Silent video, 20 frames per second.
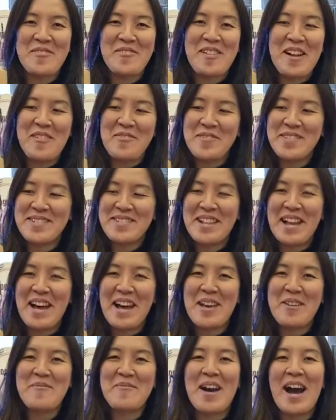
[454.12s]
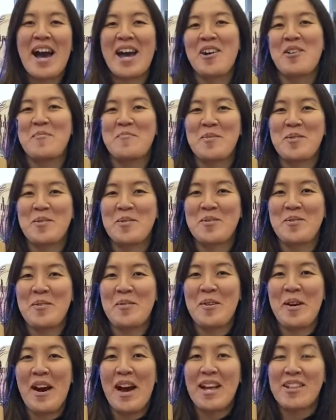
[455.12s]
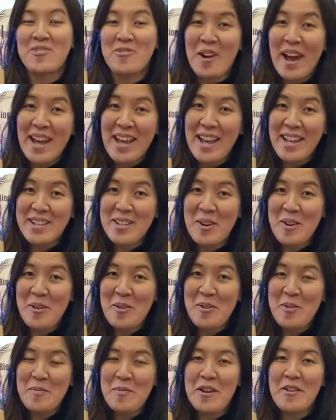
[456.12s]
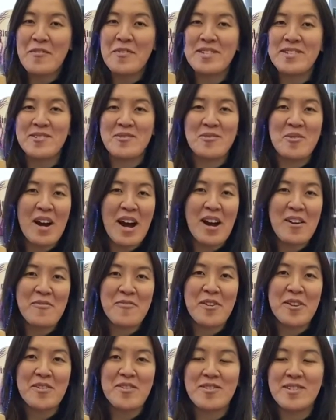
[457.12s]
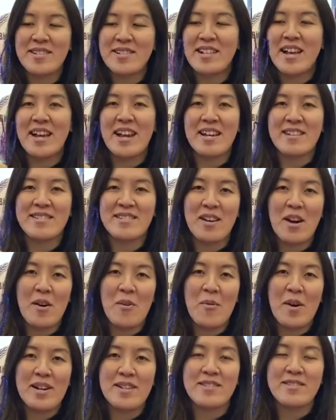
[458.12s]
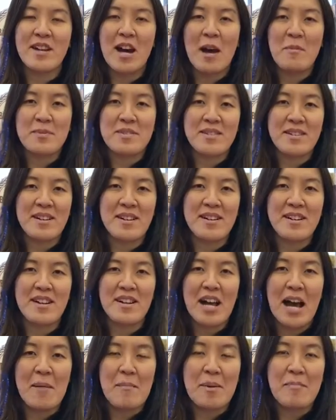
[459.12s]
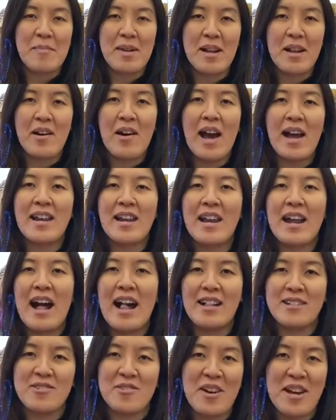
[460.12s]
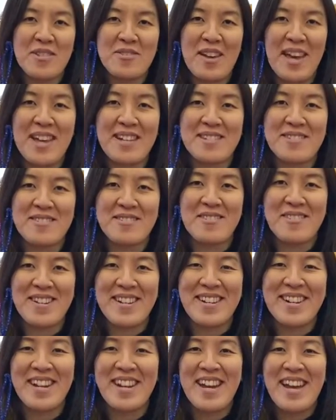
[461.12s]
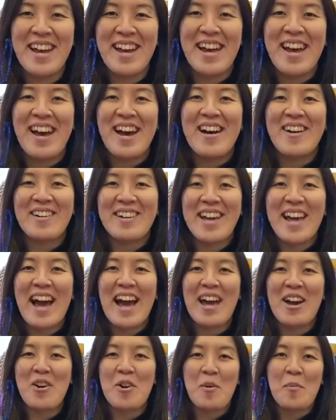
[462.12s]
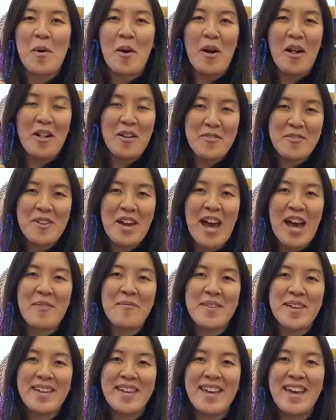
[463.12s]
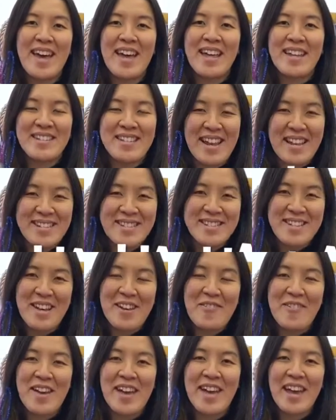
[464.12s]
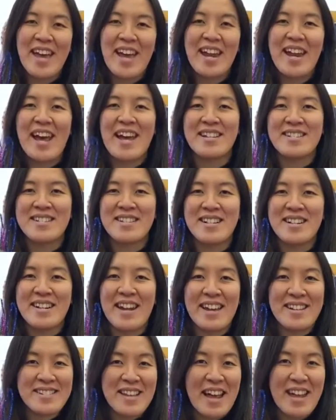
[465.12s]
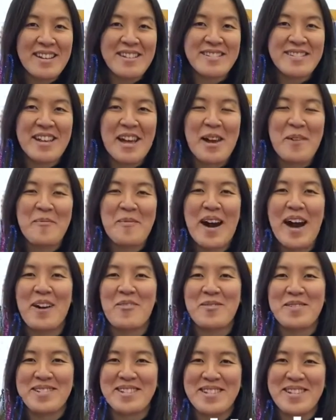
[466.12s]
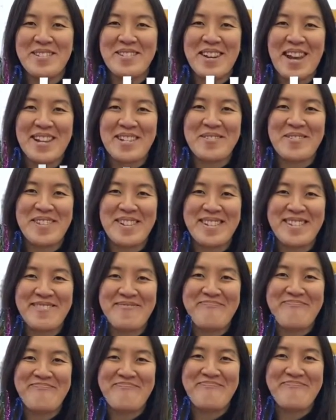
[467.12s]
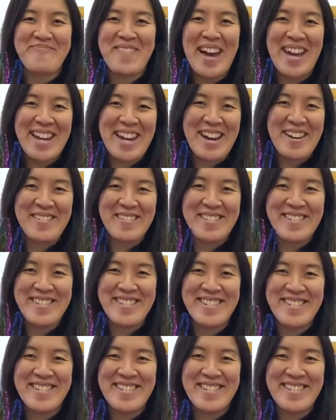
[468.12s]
fluffy slime. I hope you try at home. If it's too hard for you, just let us know what is the obstacle in the comment below, and then I'll try to answer it. Okay, I hope all of you happy Thanksgiving, and until next Science Lab, I will see you next week. Bye now.